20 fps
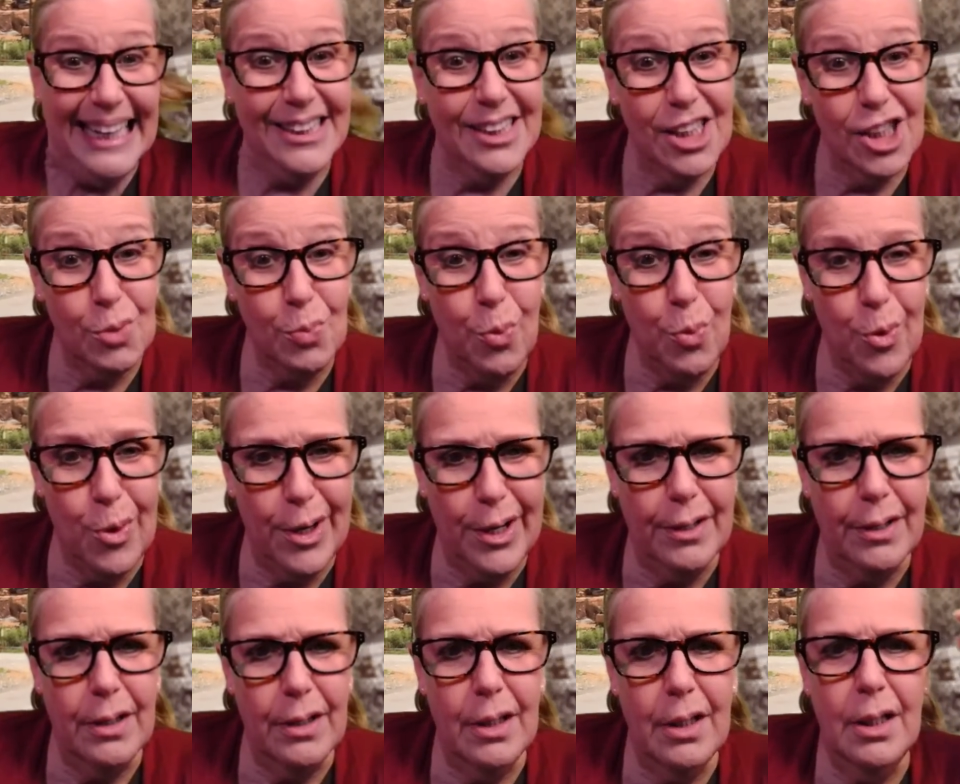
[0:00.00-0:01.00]
this point,
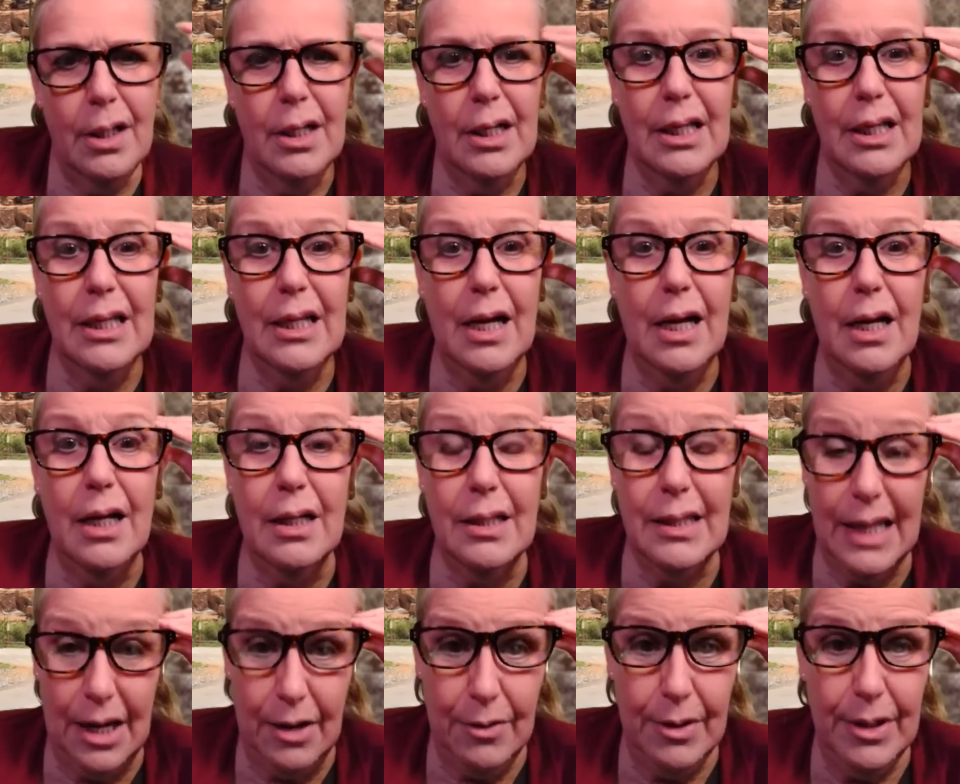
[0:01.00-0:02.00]
uh,
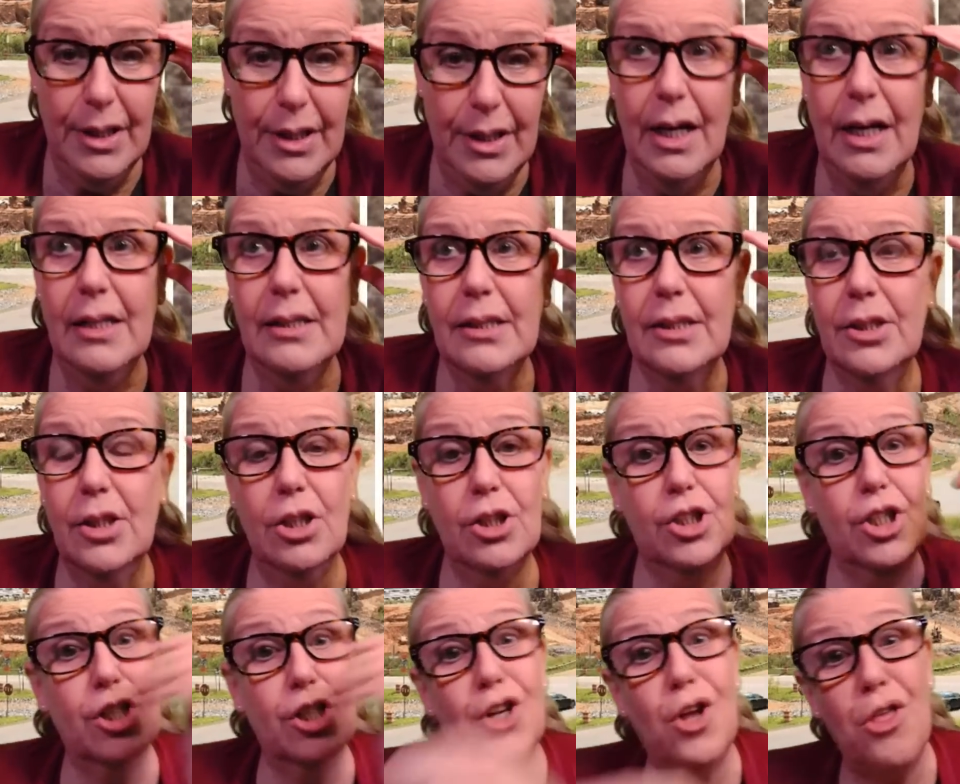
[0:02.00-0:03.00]
Larry has done
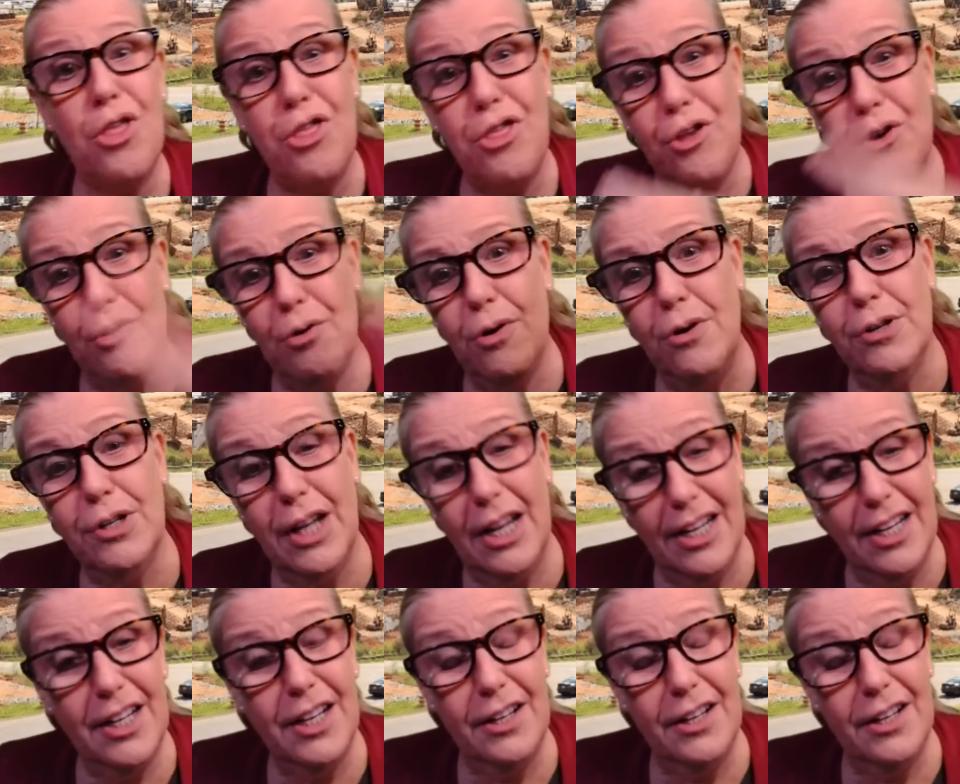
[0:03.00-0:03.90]
such a thorough 90,